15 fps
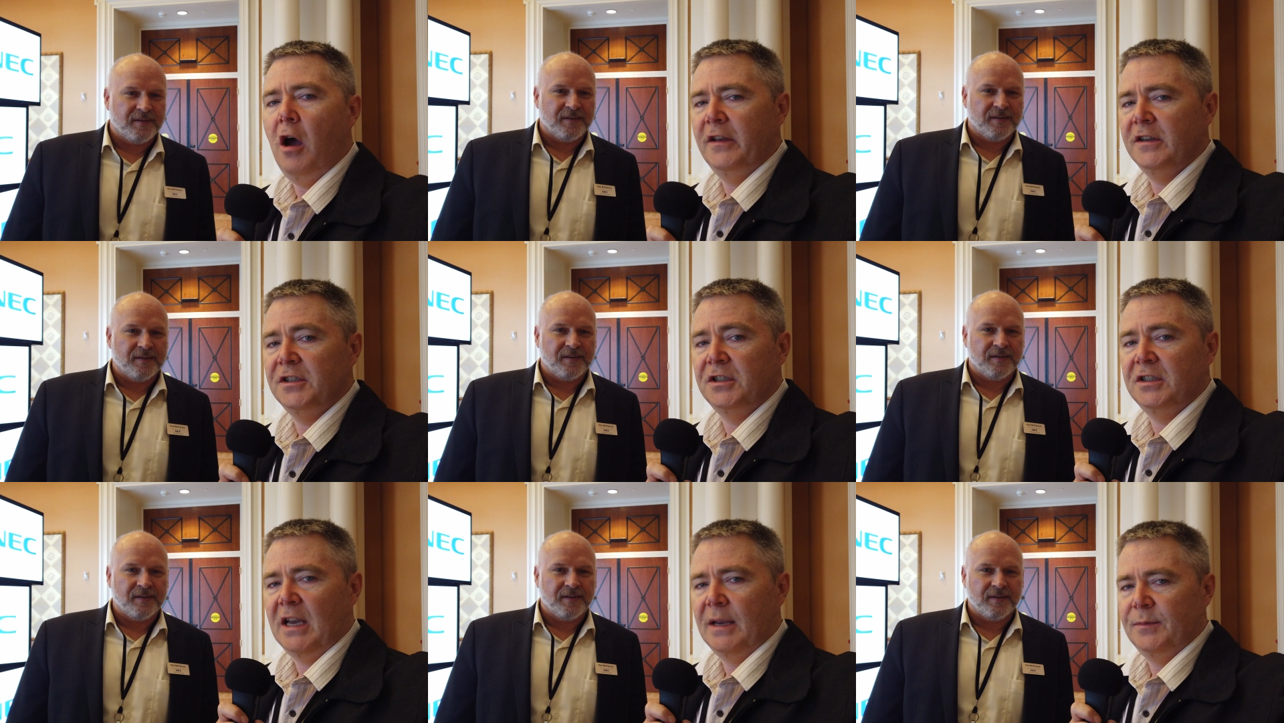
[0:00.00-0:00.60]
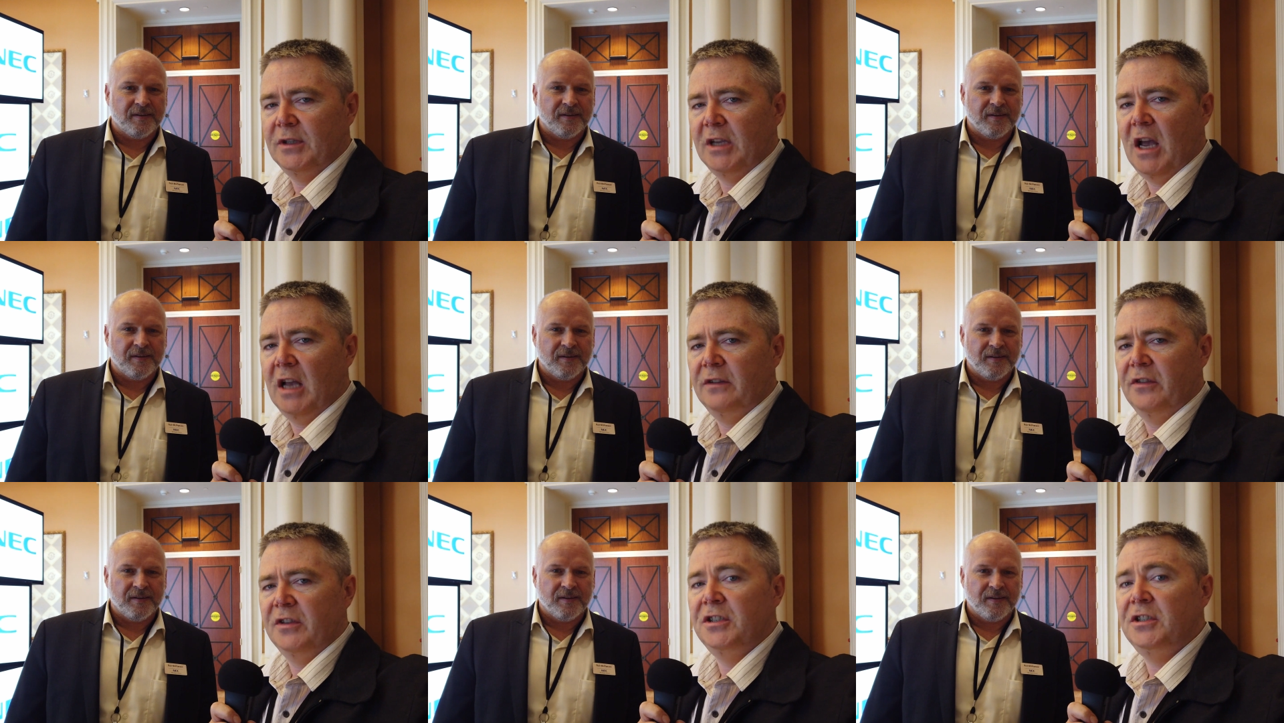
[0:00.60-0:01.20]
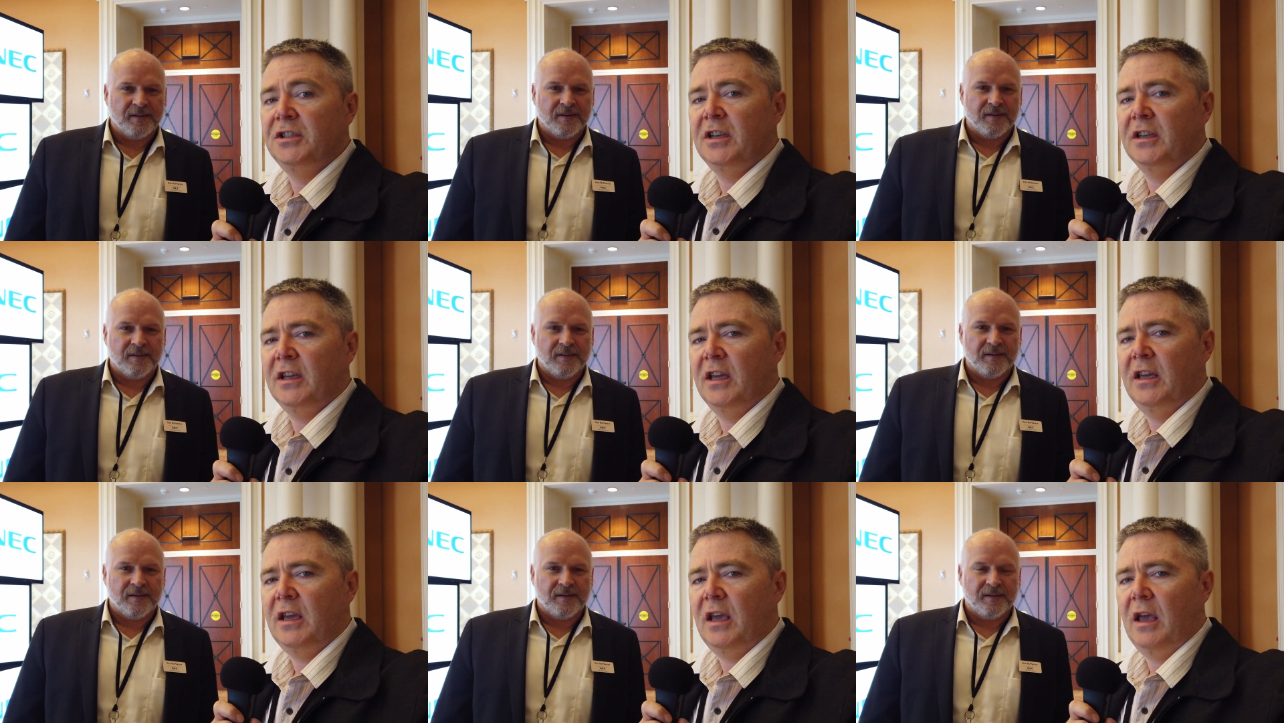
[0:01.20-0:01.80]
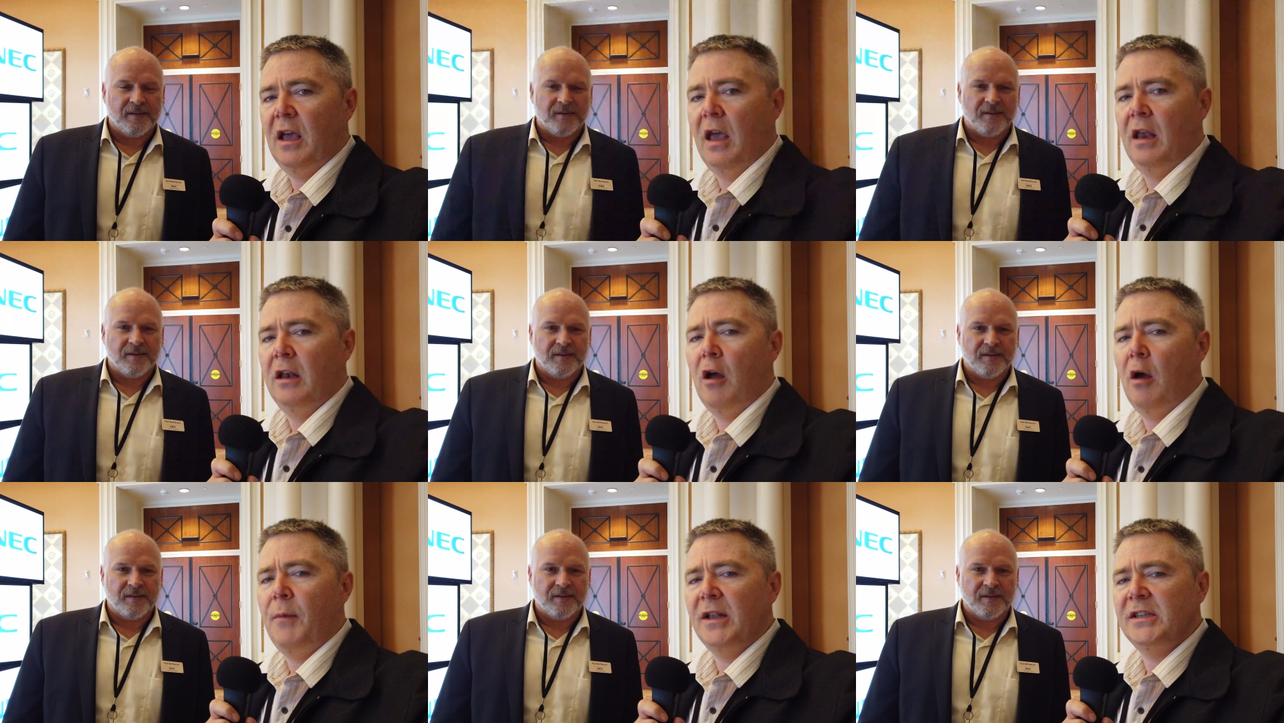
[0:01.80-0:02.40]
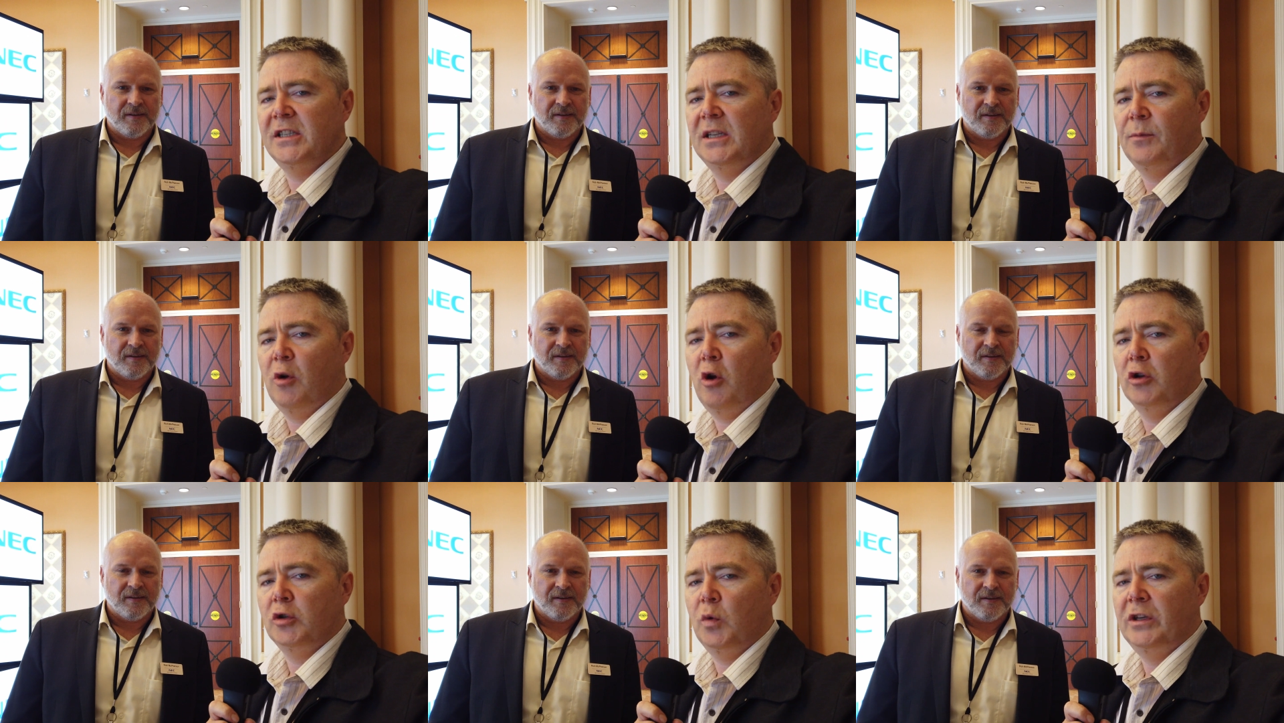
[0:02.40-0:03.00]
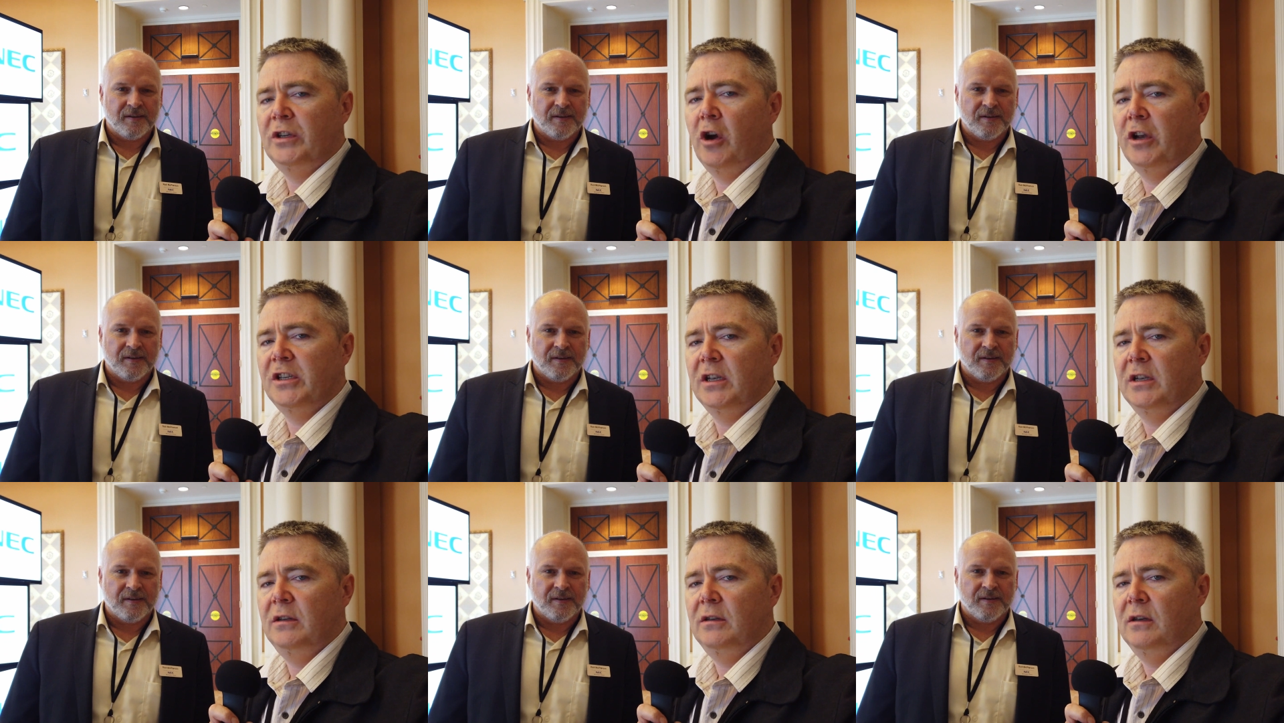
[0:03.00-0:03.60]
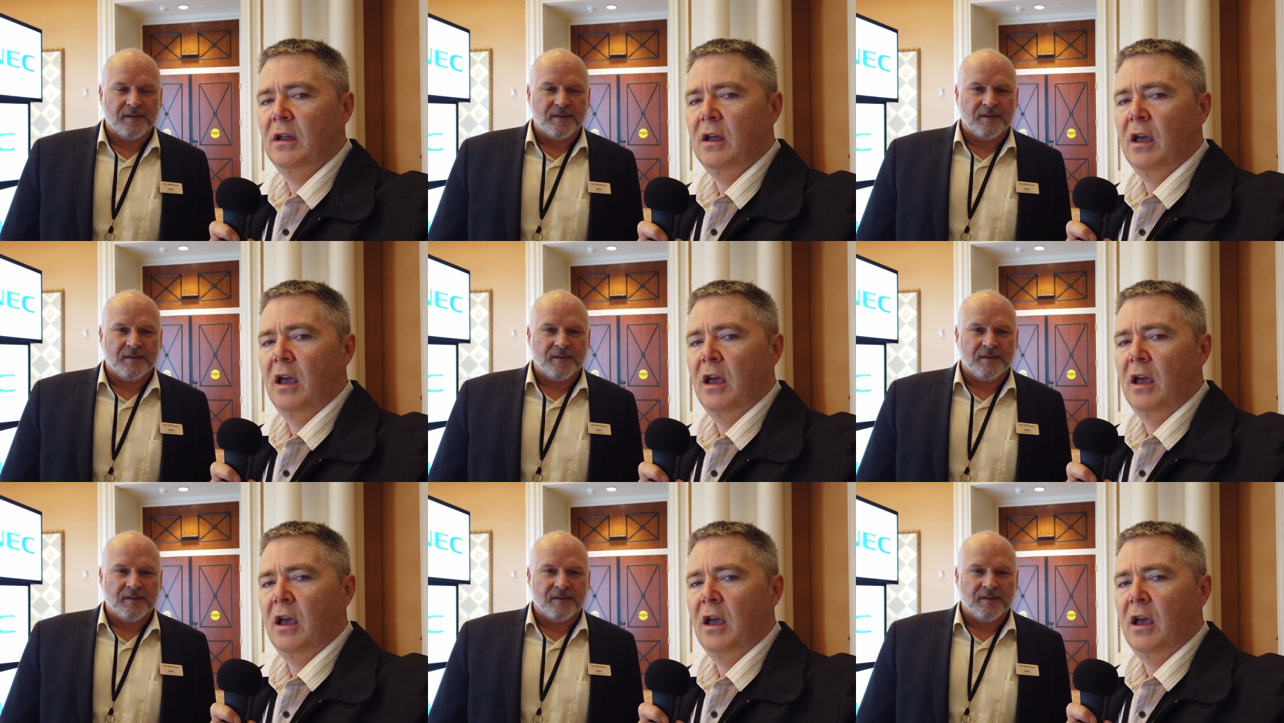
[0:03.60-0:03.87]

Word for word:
Speaker 1: Hi, this is James Gardner, CineTech Geek, and I'm at CinemaCon twenty nineteen,